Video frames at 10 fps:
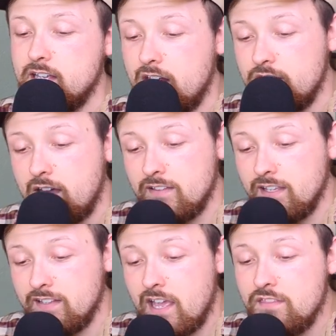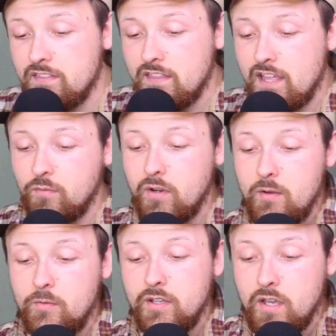I think that's where
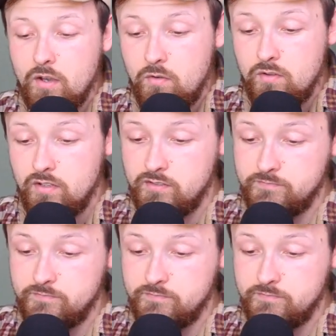I would go.